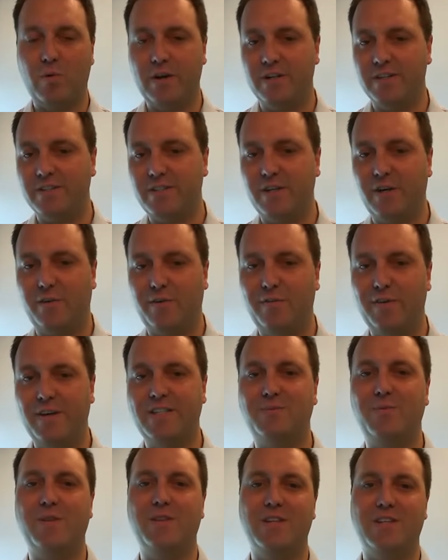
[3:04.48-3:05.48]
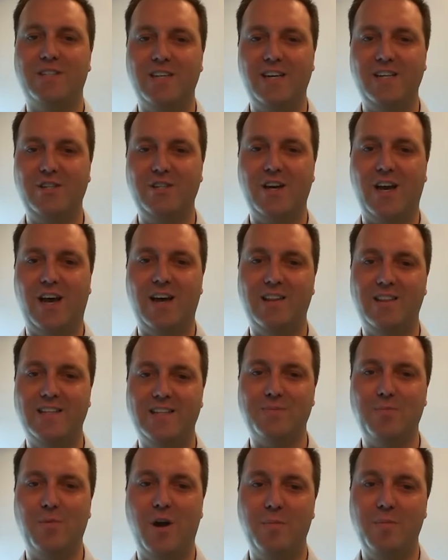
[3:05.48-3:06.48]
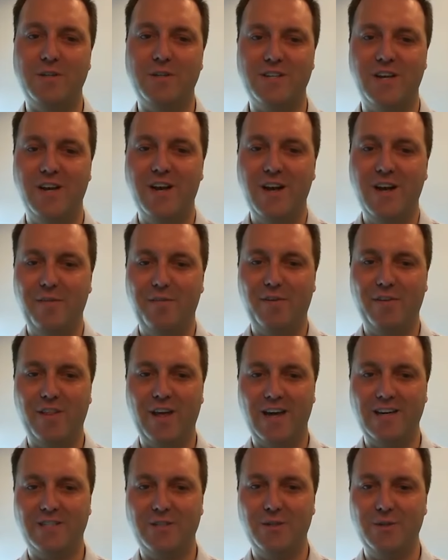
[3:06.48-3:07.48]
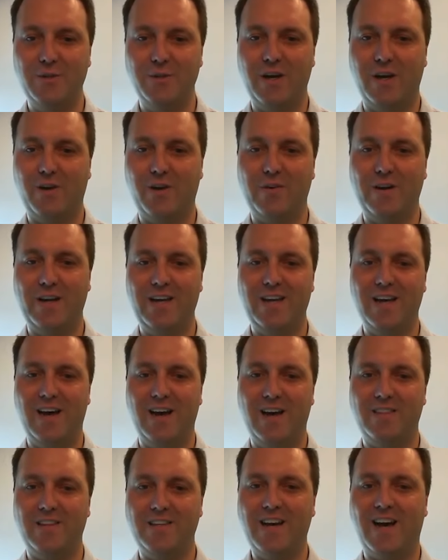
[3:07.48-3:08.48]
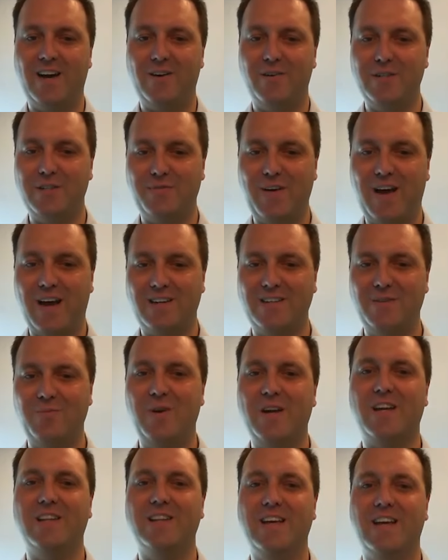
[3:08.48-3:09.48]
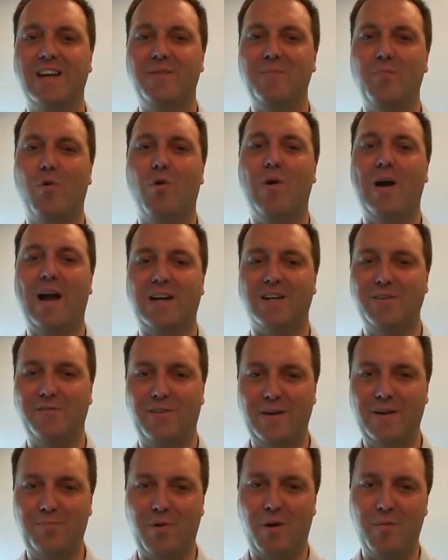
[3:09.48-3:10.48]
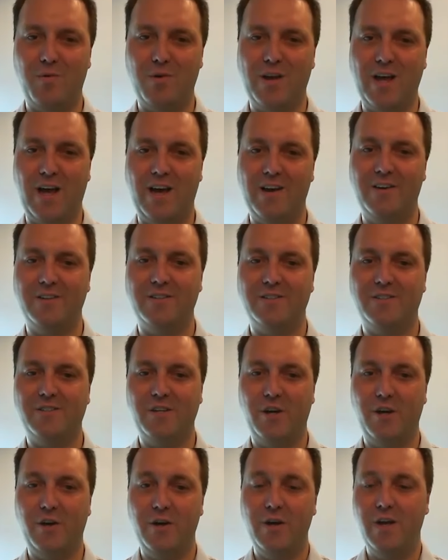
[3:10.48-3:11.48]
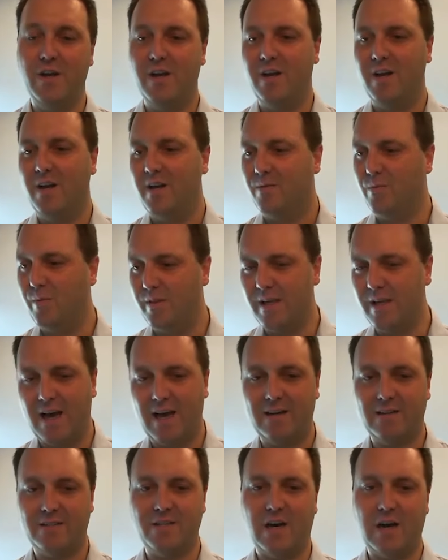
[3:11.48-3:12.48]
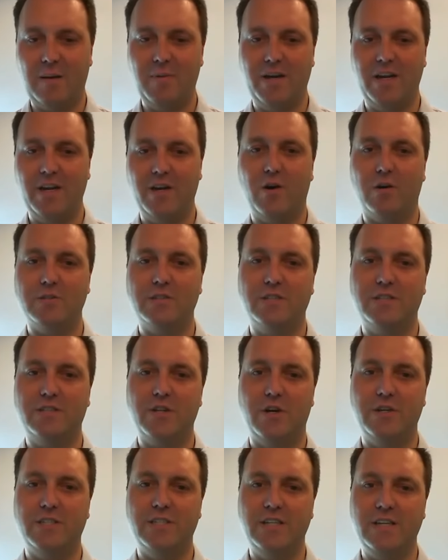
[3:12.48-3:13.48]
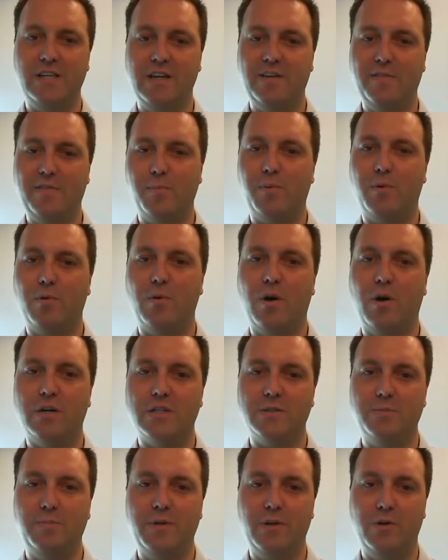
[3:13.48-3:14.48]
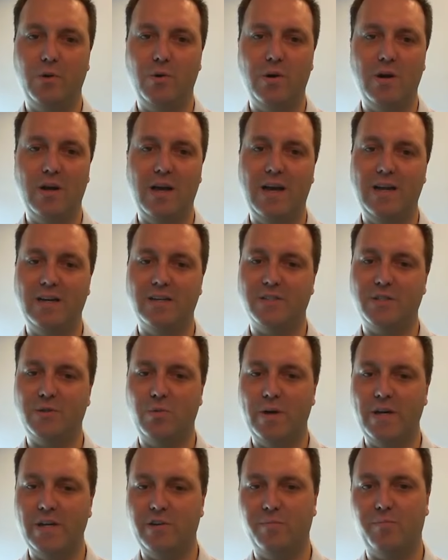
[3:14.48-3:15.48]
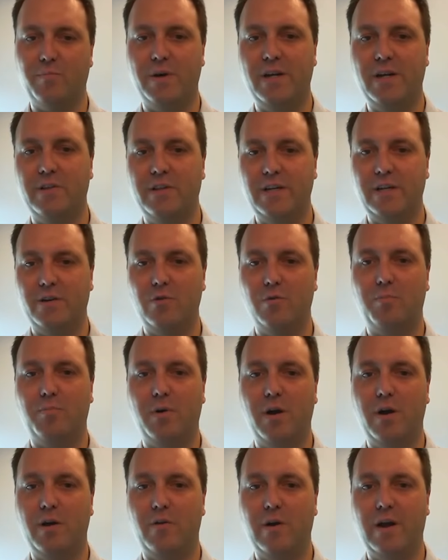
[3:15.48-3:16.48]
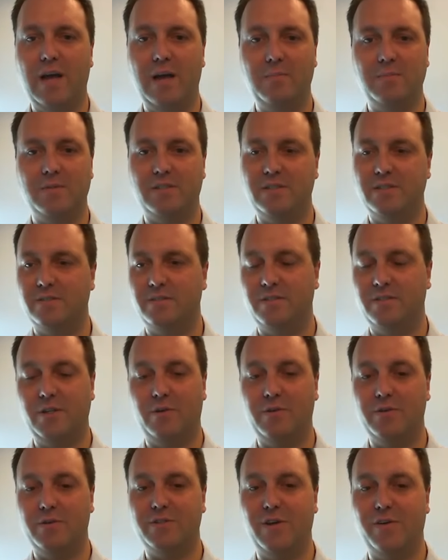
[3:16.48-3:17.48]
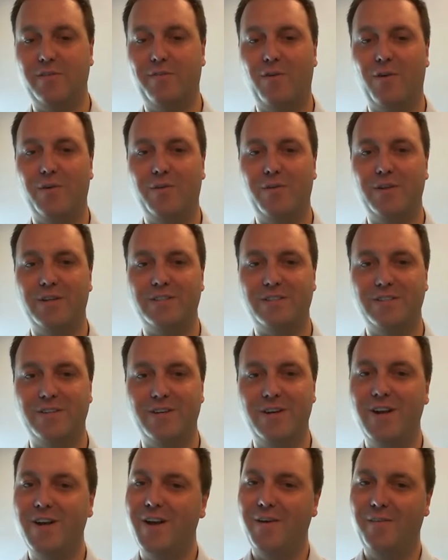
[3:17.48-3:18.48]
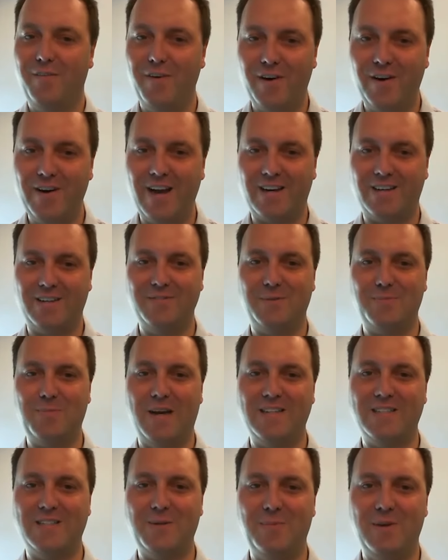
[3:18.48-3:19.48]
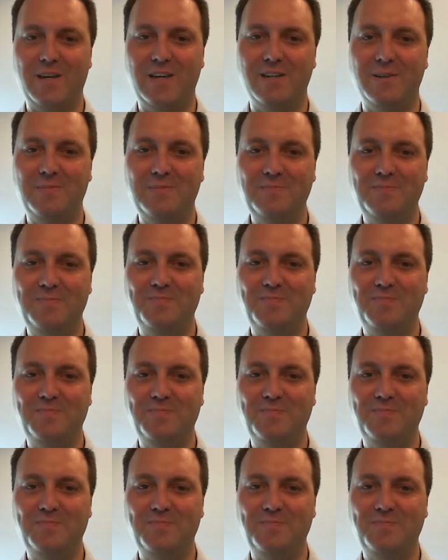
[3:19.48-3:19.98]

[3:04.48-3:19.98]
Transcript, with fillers: one itself, it's with the T G A at this moment for they to agree uh, the data is fact and we can then more actively promulgate it. So with that, diabetic ulcer dosing in Liverpool Hospital and a suite of preclinical programs and so on and so forth, it's a very active space to be in.